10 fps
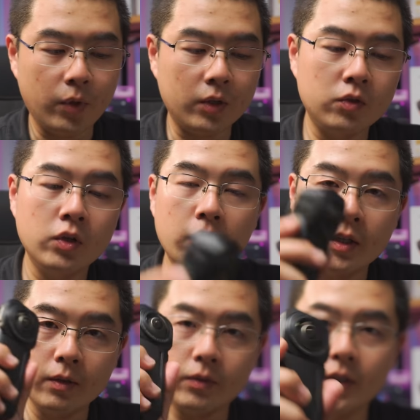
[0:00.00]
but
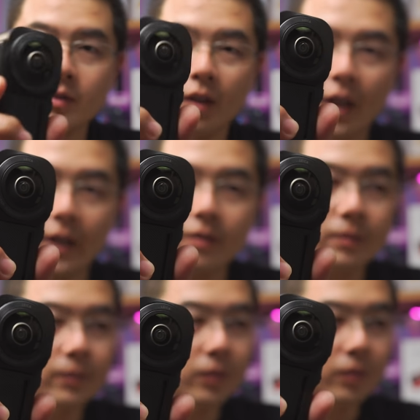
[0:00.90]
this
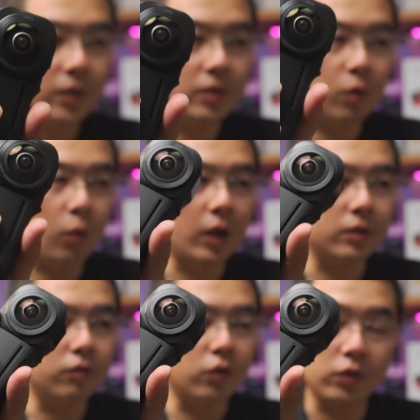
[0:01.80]
lens is
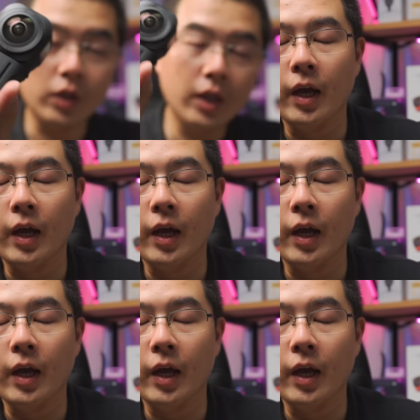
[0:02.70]
quite different,